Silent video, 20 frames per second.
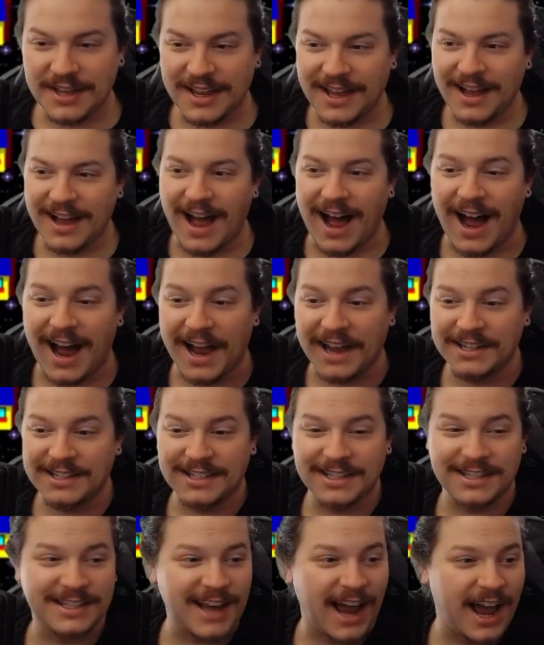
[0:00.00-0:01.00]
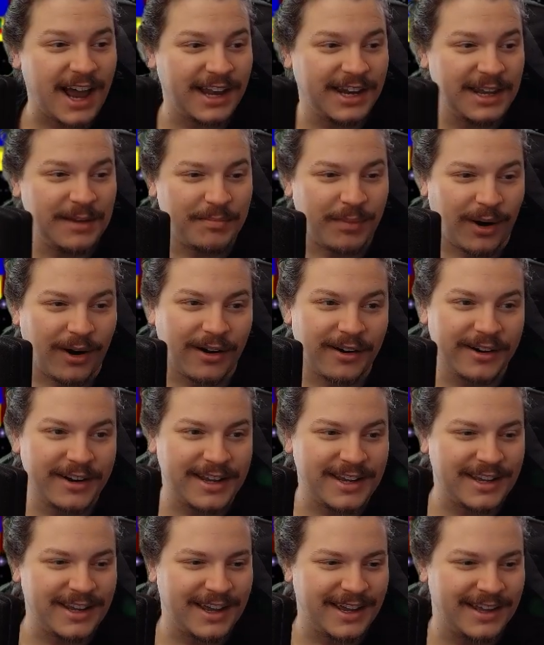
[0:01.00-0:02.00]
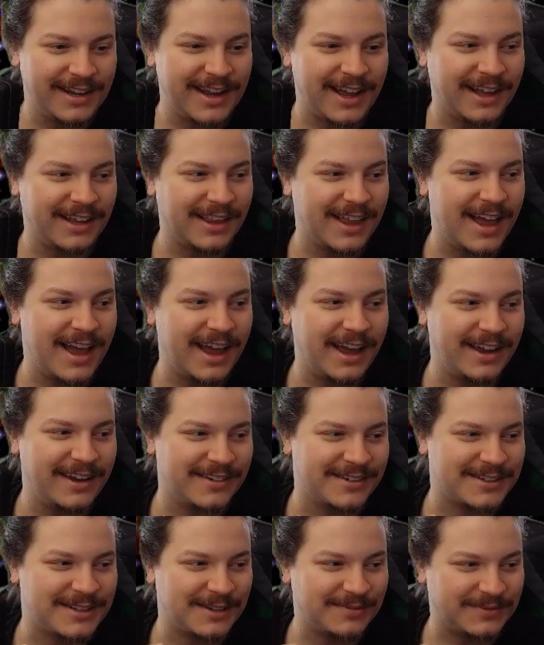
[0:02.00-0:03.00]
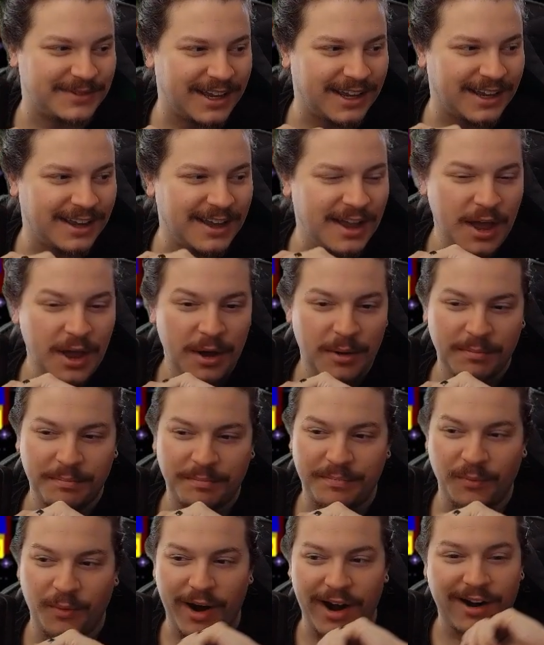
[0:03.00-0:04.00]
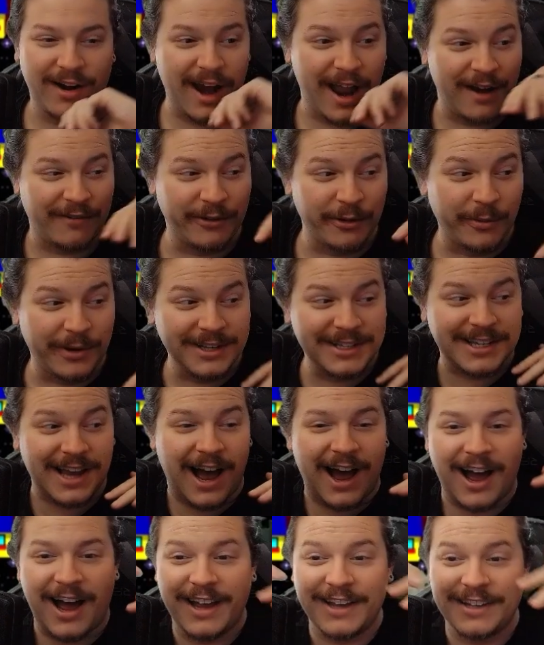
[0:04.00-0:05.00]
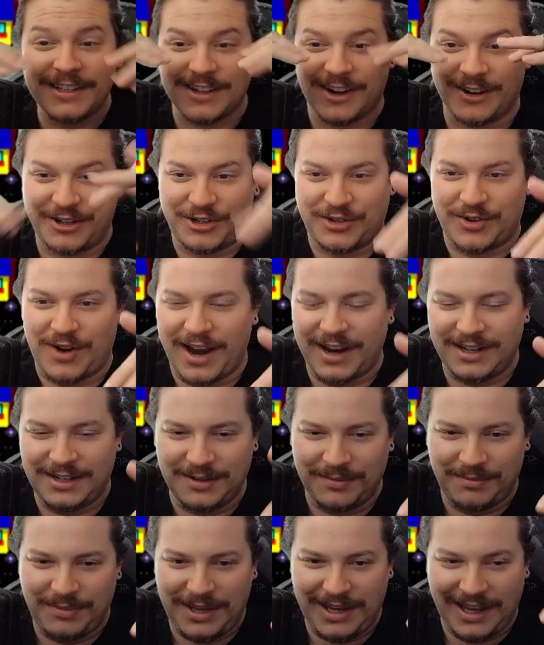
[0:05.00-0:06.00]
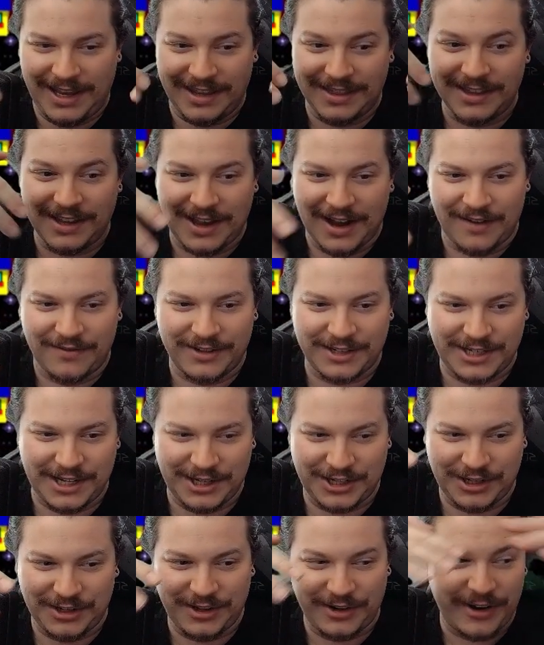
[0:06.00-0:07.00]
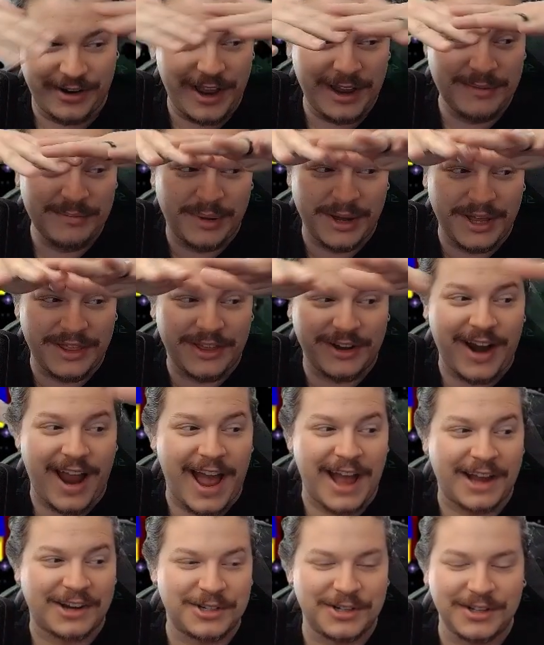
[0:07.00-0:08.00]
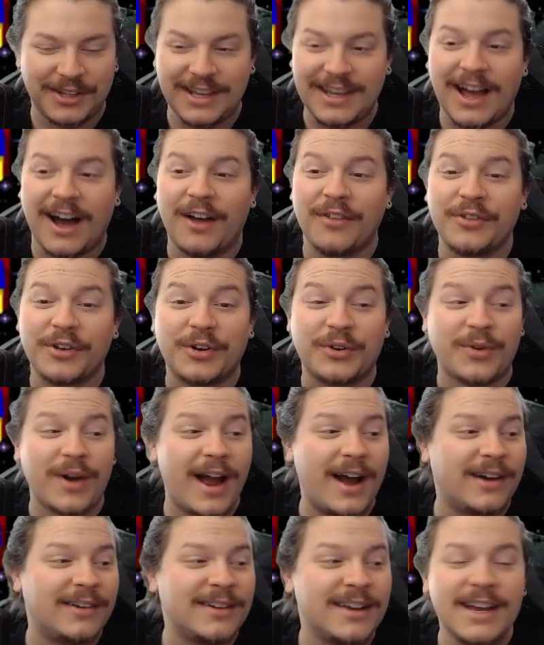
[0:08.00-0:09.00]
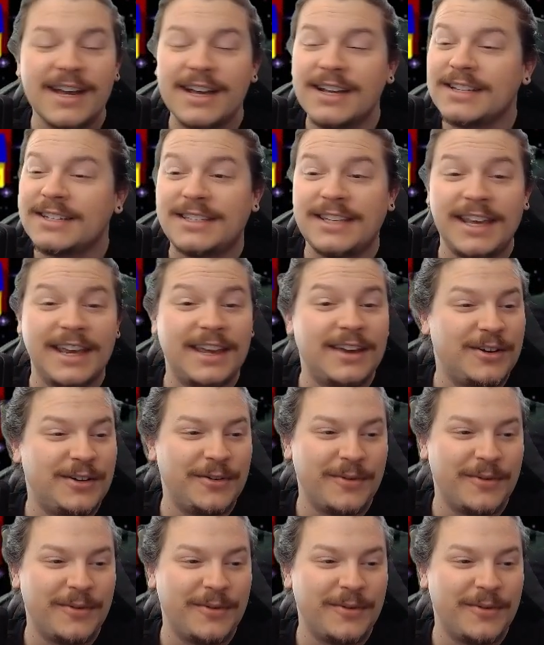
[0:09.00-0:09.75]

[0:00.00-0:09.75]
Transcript: a high society party in LA or something, where everyone's eyes are trying to be in the conversation they're in, but they're actually on the crowd seeing